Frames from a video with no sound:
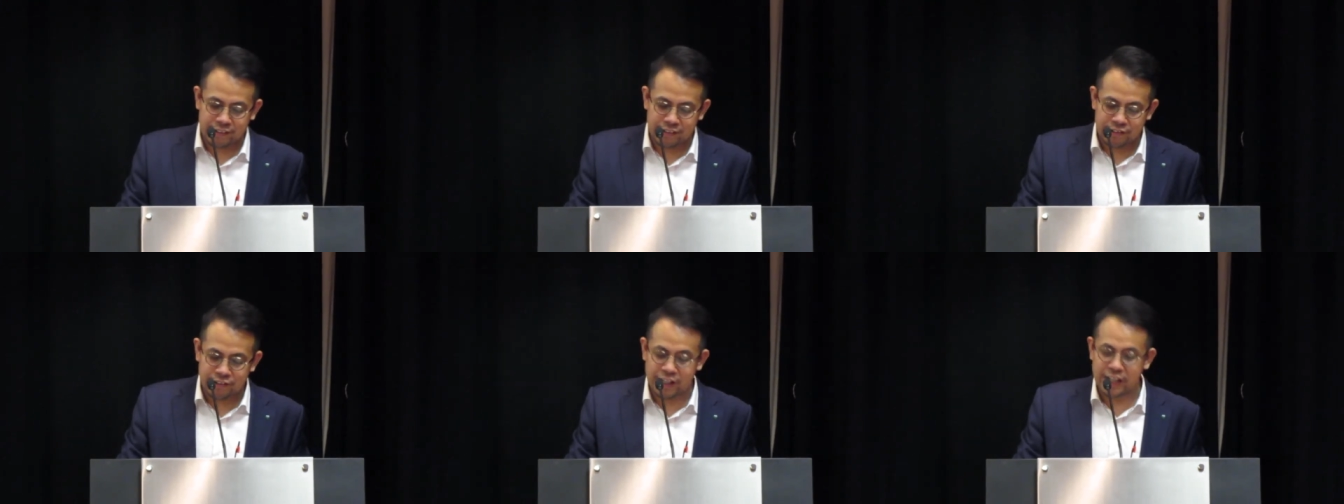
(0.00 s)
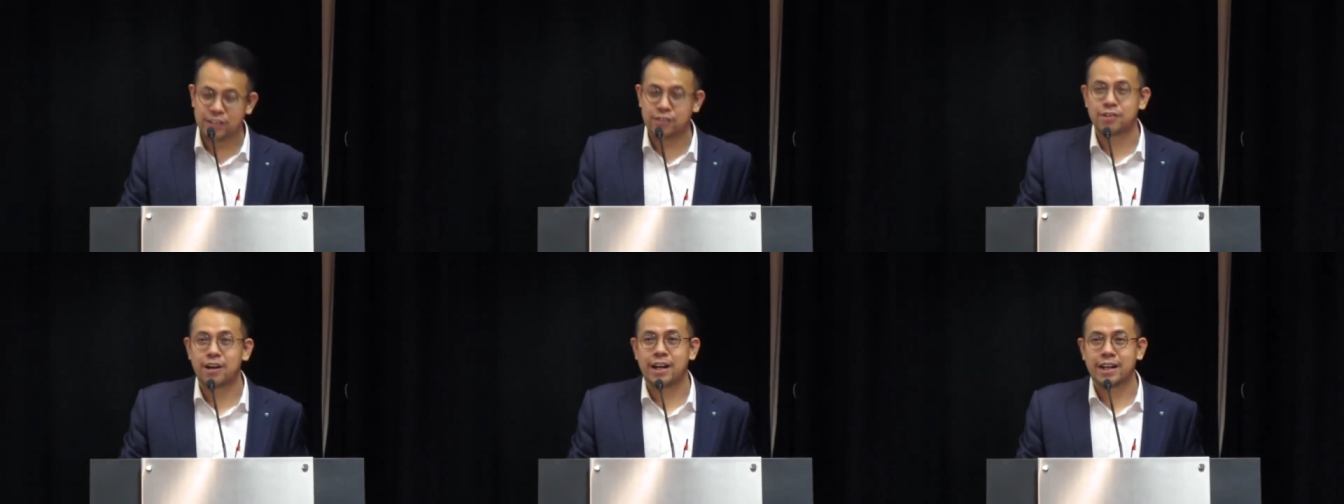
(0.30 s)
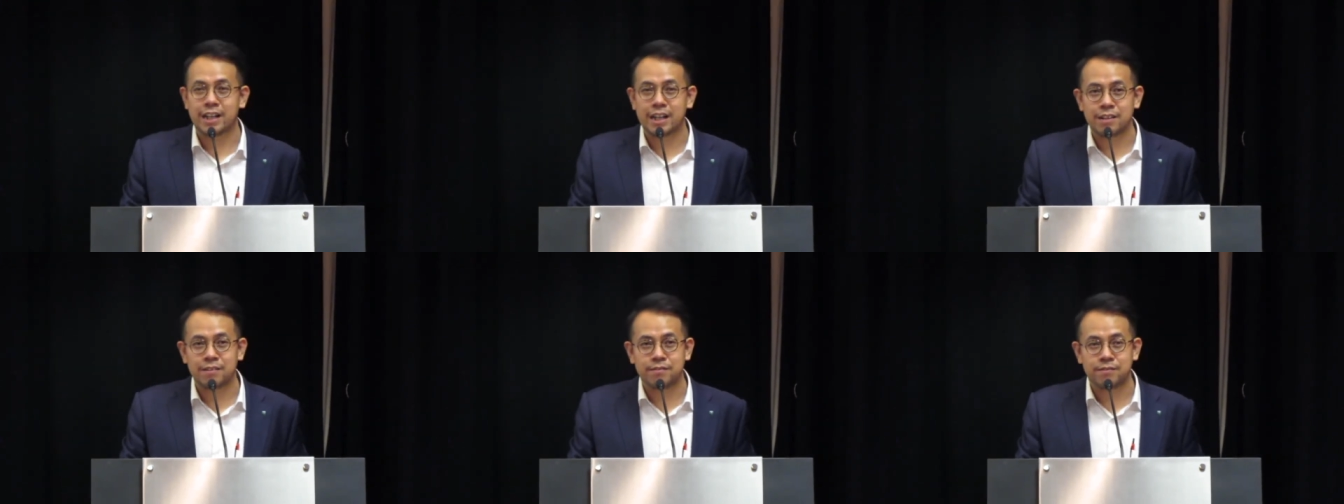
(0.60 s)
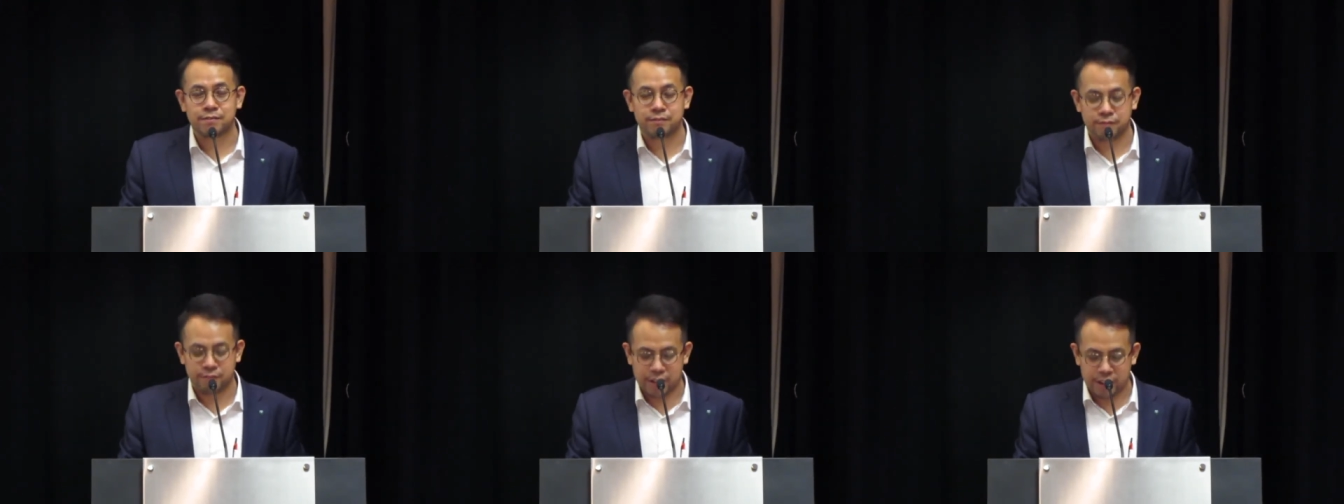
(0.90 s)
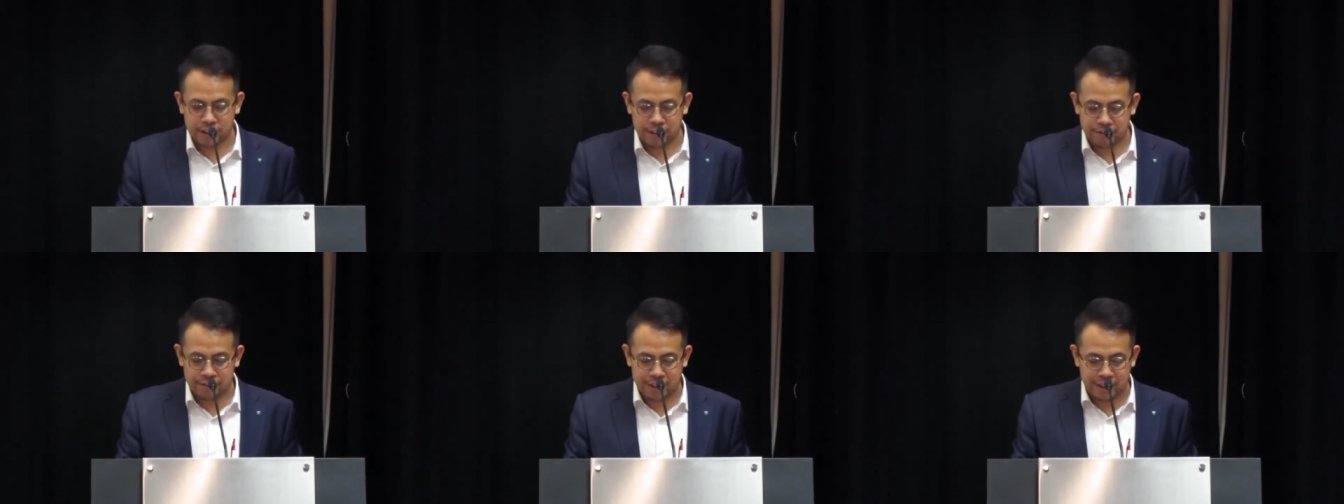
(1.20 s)
trying to unearth
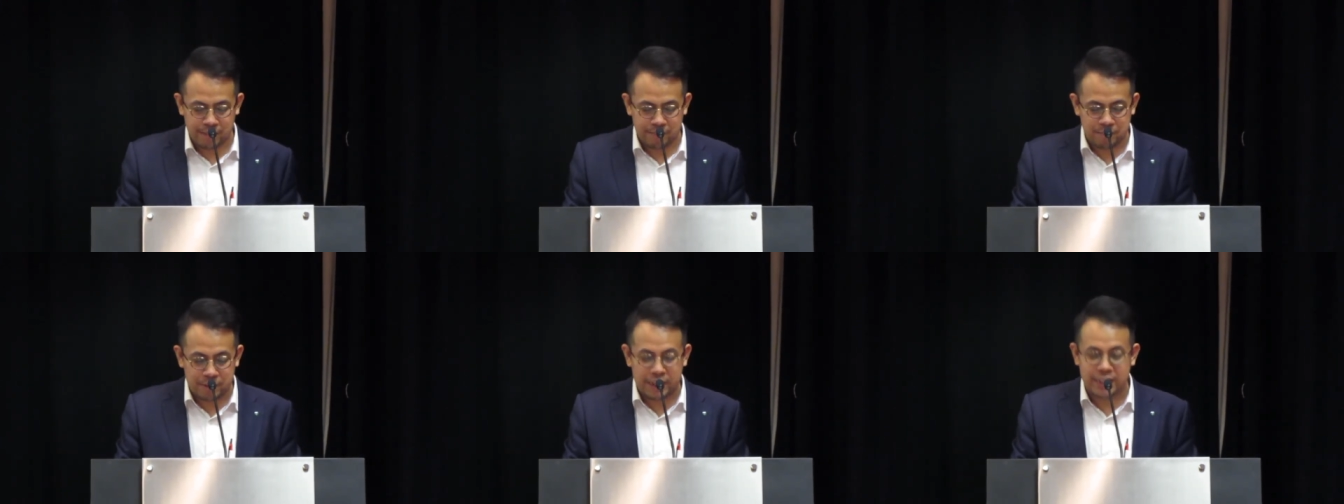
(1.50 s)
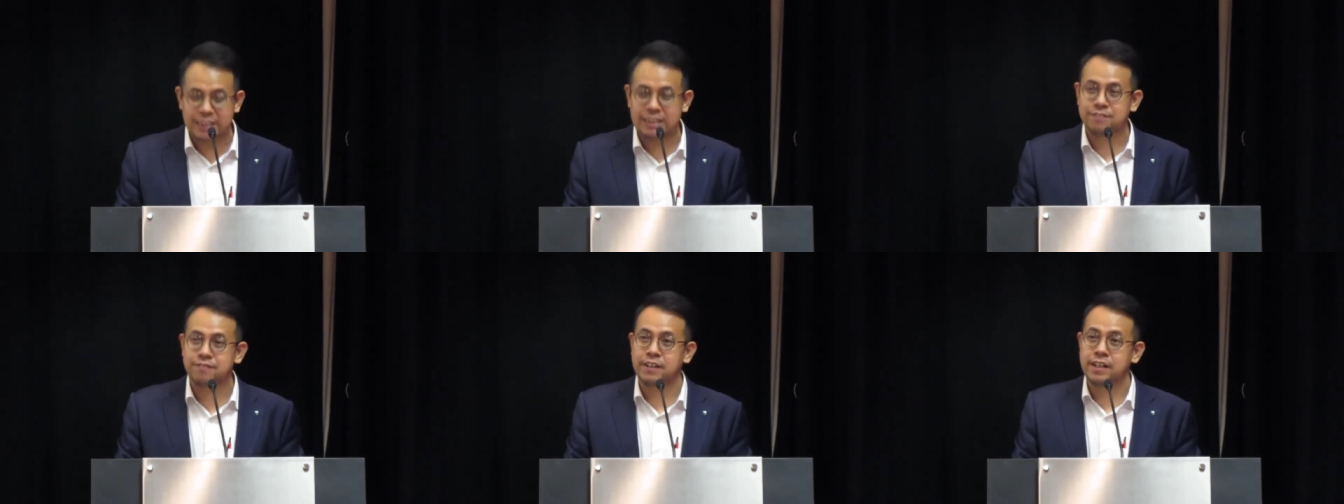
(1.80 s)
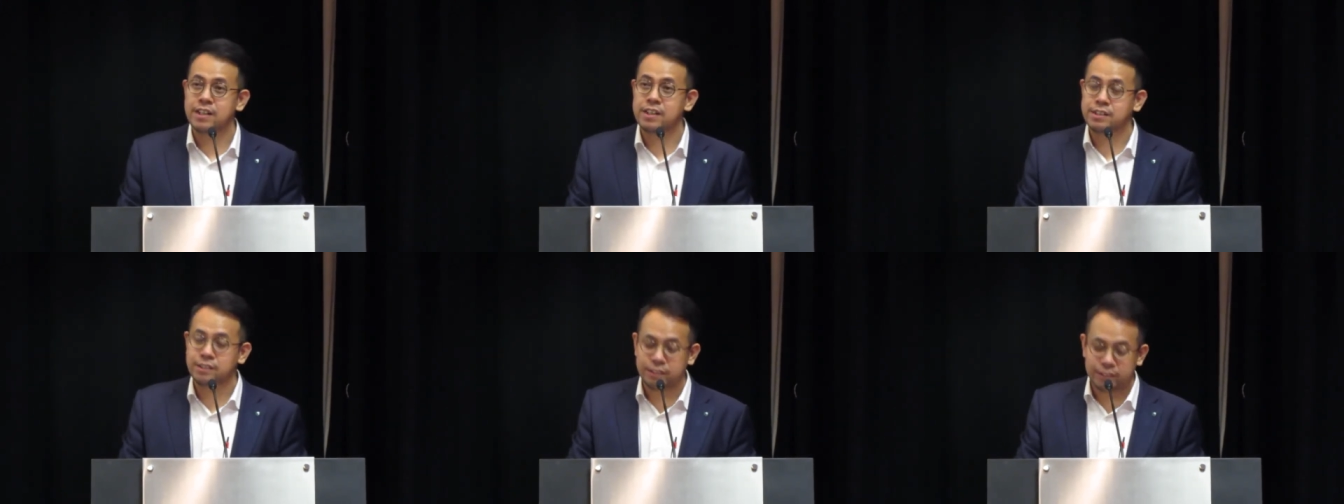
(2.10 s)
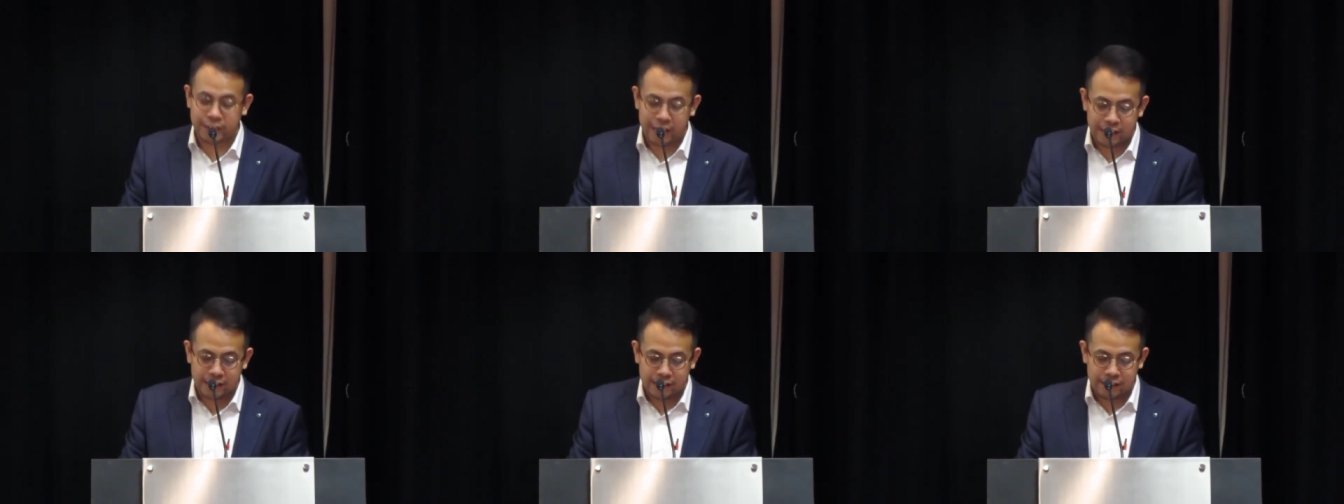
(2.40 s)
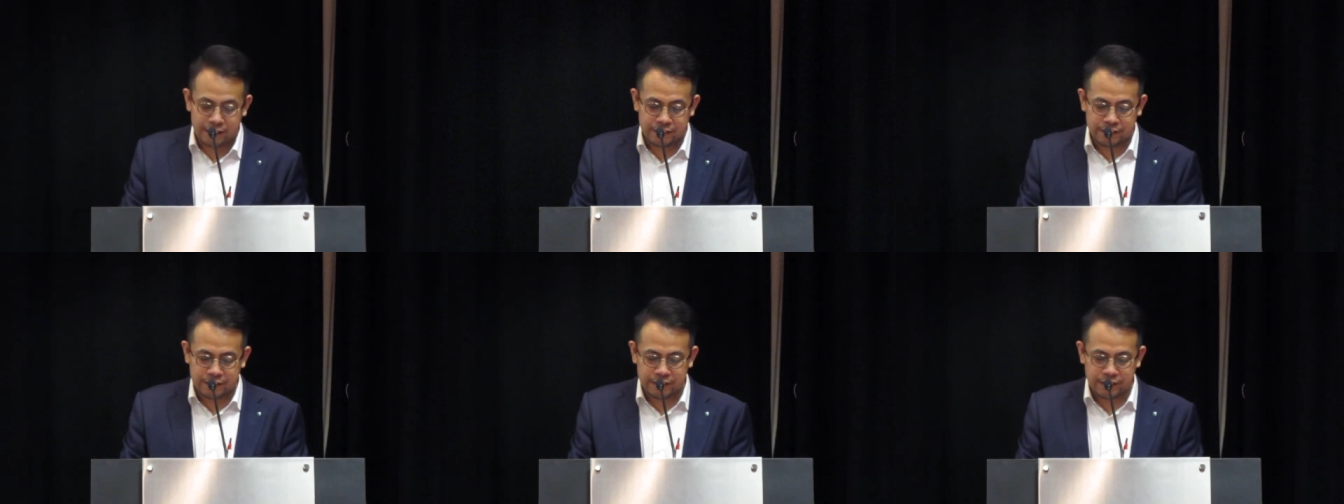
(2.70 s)
one of the biggest financial
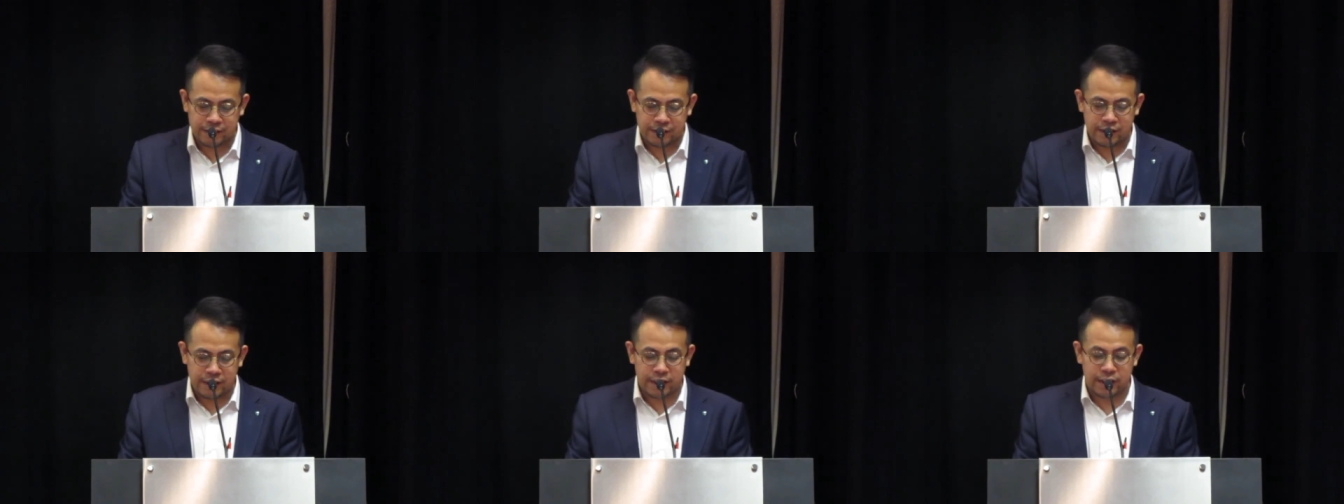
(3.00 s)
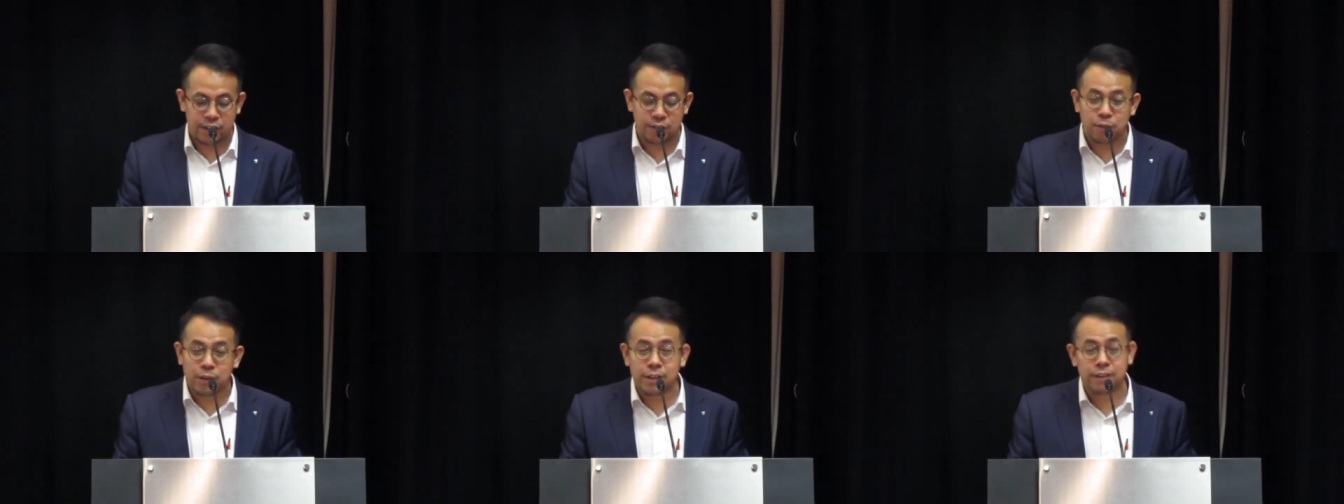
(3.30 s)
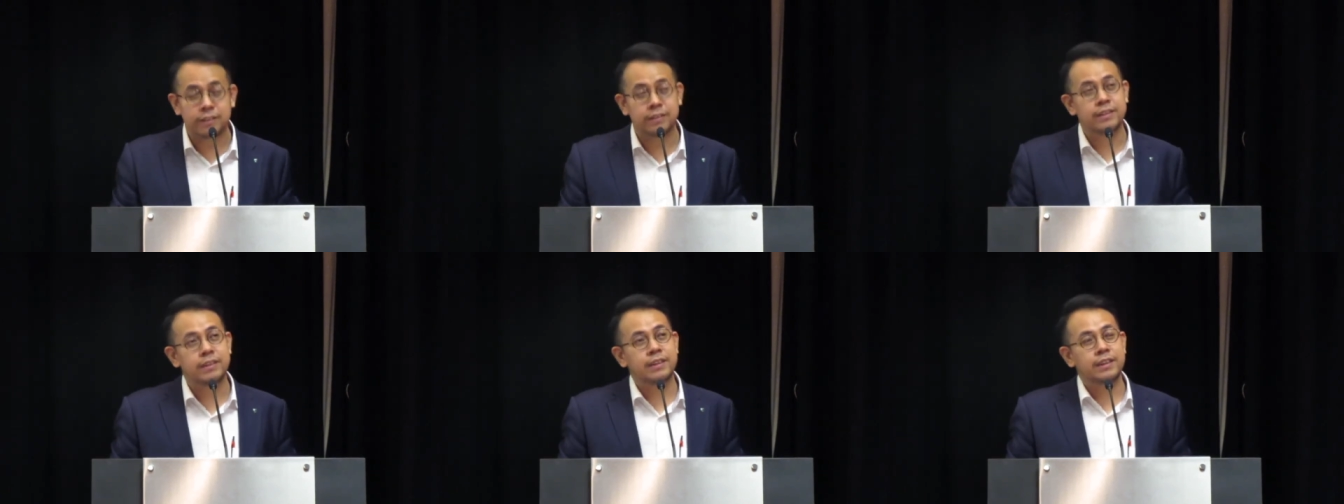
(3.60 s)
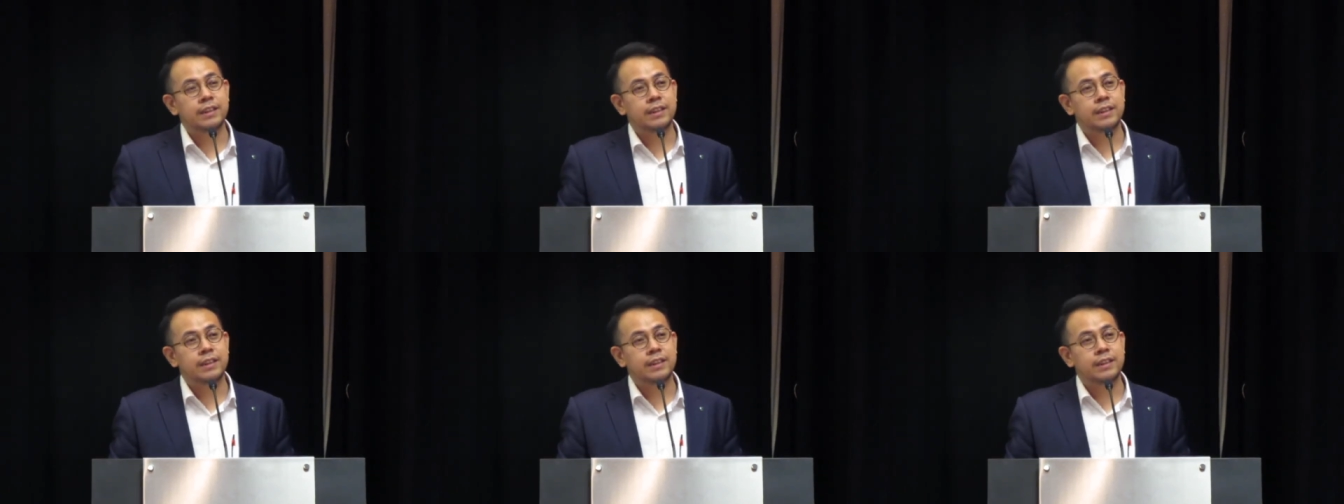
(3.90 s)
scandals in the world,